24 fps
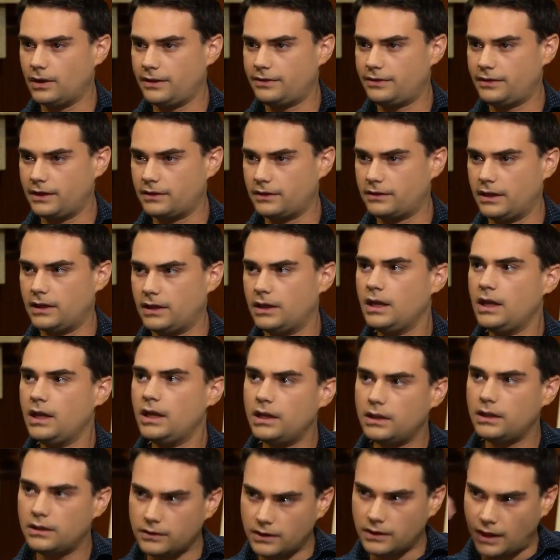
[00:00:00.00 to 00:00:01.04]
I
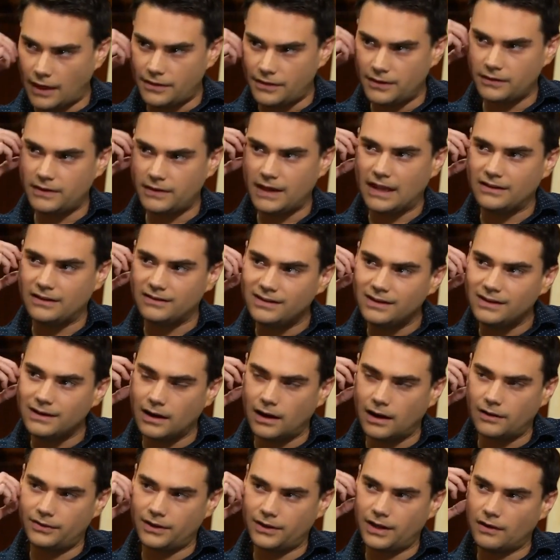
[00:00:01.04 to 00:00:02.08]
think the
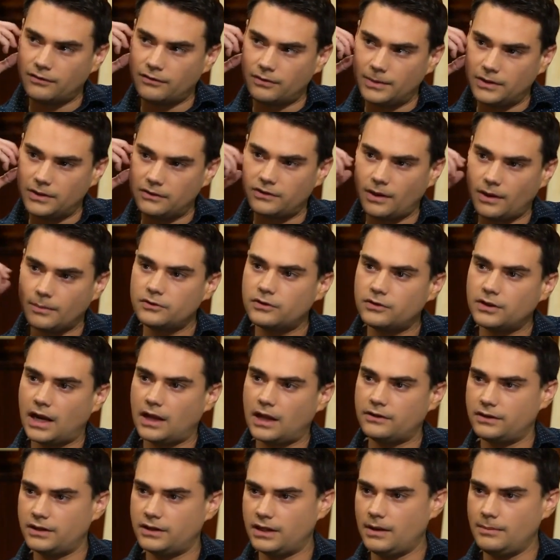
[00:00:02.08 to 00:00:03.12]
idea of the government
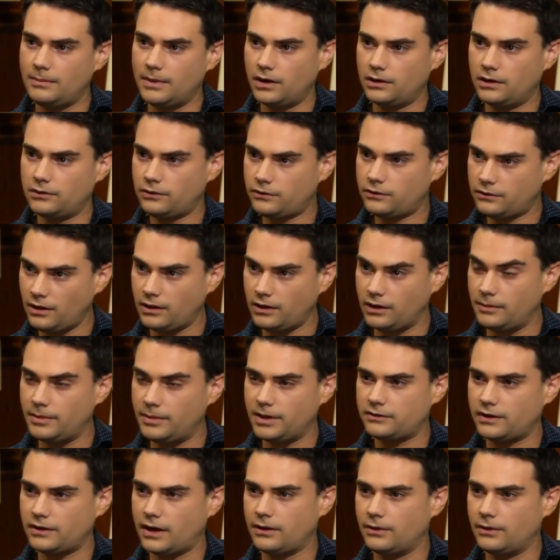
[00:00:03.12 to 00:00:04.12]
subsidizing gay marriage is silly because